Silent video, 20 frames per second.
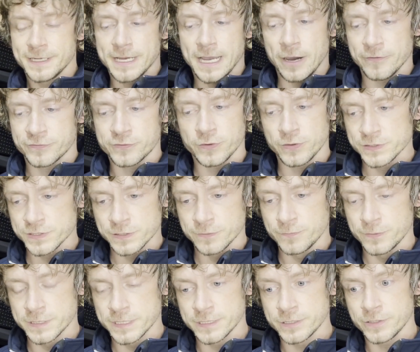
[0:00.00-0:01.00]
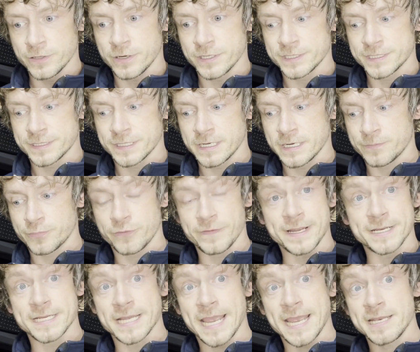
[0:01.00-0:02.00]
Of course, it will not
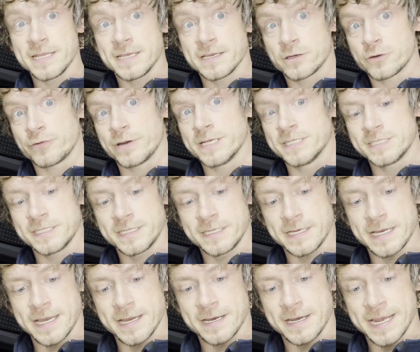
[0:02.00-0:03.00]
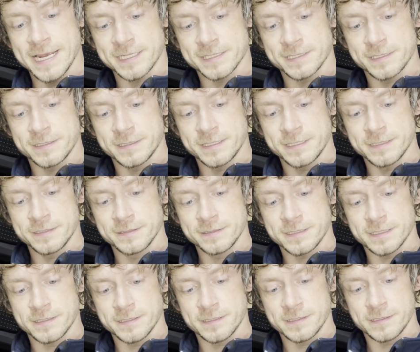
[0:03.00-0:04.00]
prevent any crazy accident
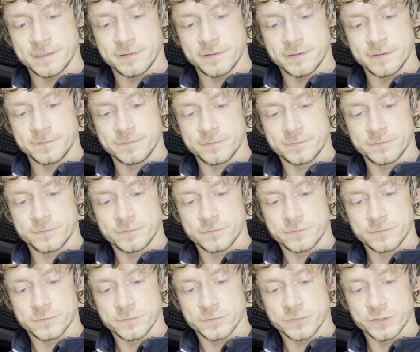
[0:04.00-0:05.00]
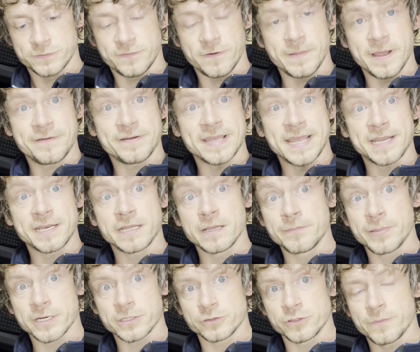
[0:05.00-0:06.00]
from having any
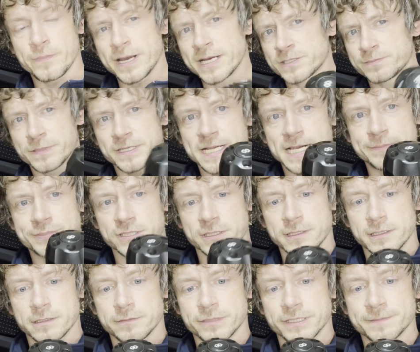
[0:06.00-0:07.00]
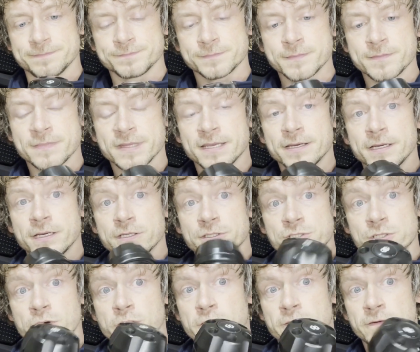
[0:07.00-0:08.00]
impact on your bikes, but it helps a little bit.
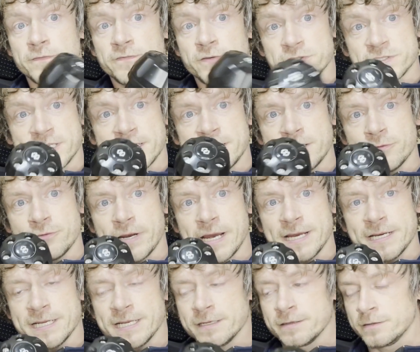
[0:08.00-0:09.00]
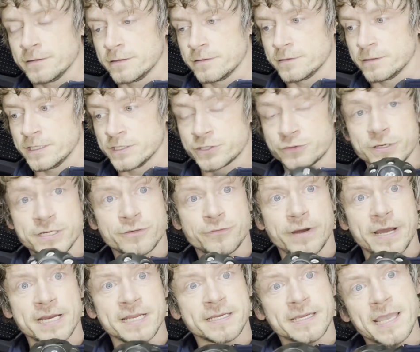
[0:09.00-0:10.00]
So for city riding, street
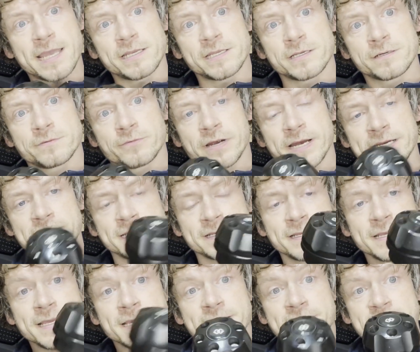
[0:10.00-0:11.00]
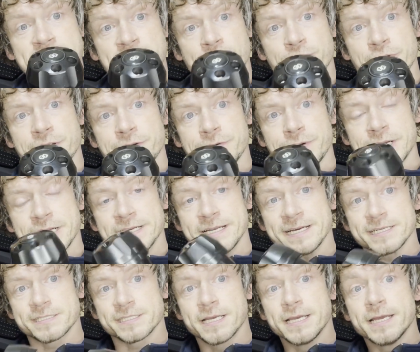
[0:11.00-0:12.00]
riding, canyon riding, these are really, really
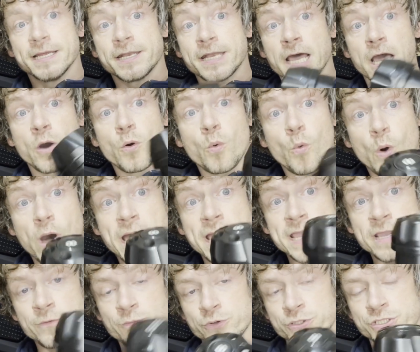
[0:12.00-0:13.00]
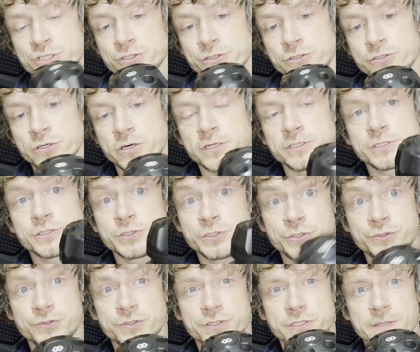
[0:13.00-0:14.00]
nice. Now, why would you not
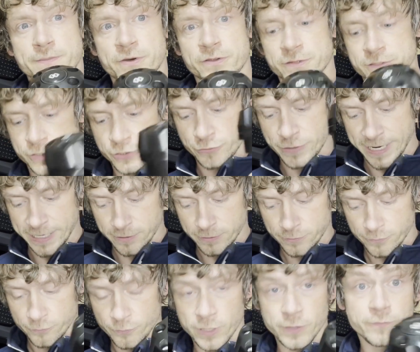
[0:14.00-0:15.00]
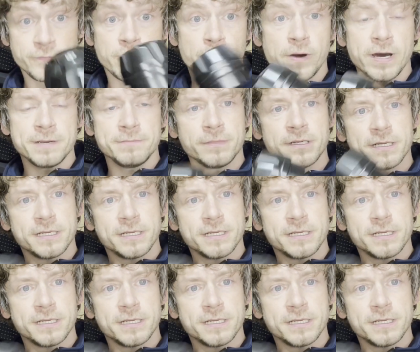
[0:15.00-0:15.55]
use them on the track? Well, for one,